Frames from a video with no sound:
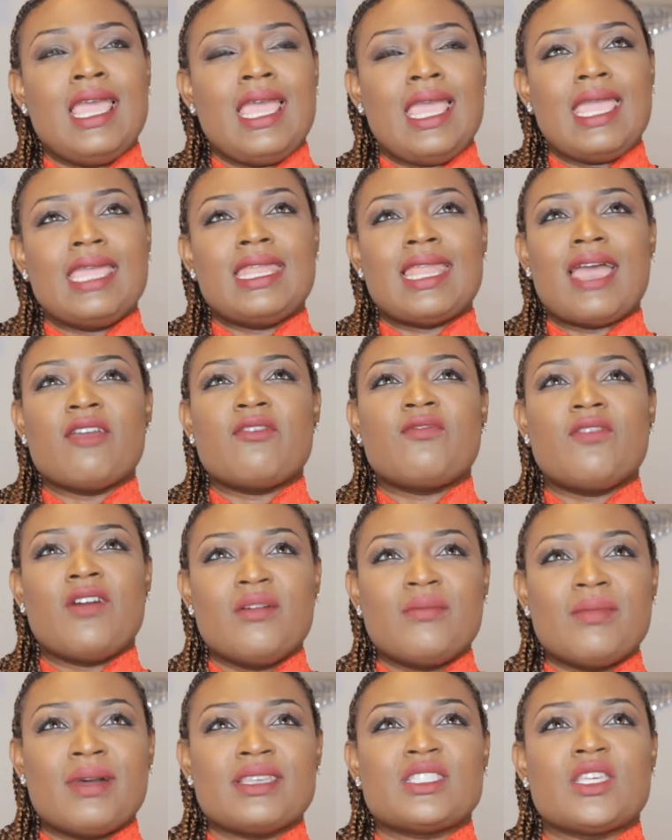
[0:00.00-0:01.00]
And I
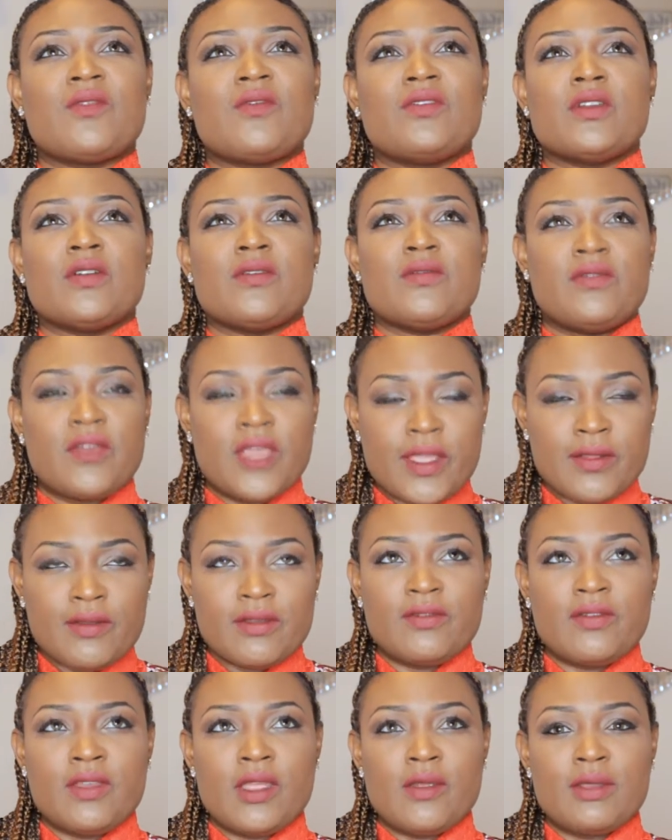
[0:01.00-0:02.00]
found myself in a very,
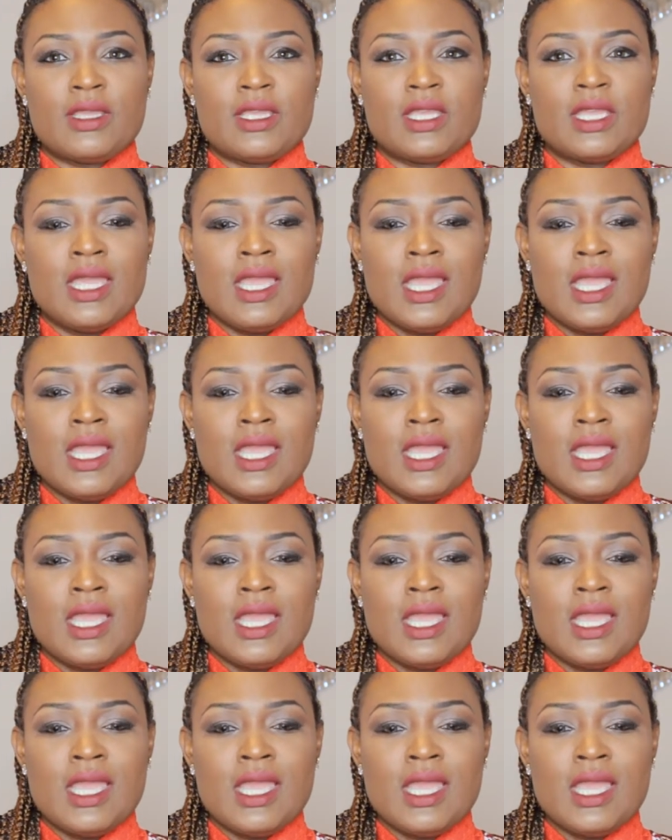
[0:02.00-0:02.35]
very